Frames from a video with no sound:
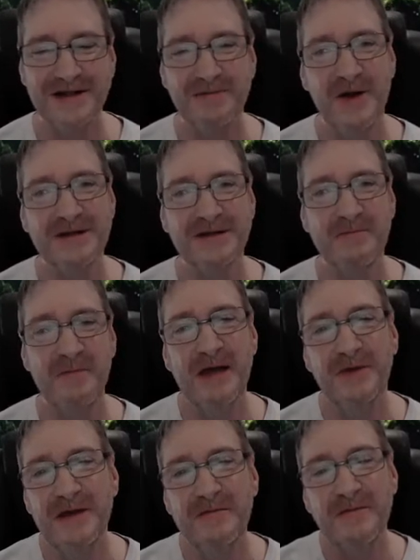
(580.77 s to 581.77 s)
It's supposed to
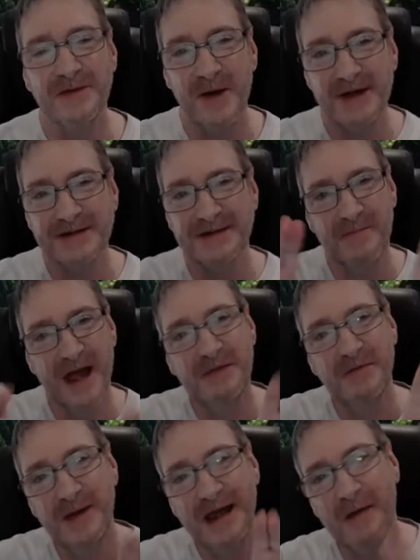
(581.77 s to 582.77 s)
maybe supposed to
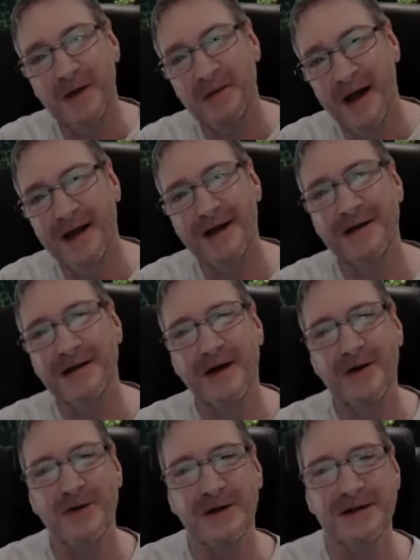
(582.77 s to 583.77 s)
maybe be coming back,
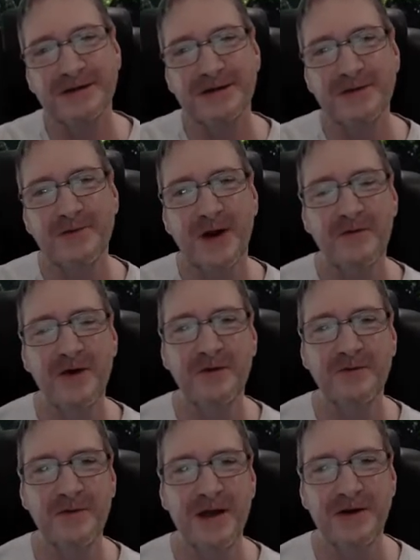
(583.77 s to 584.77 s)
according to what
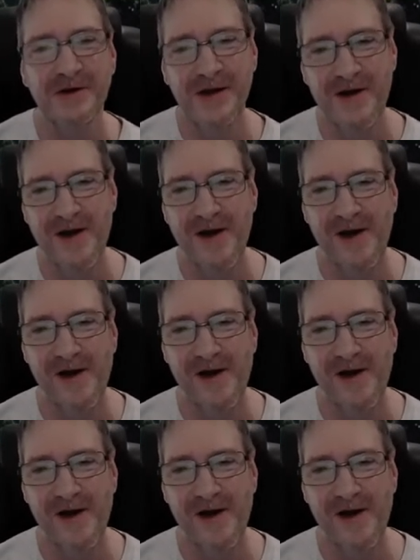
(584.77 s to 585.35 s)
I've heard from Eon.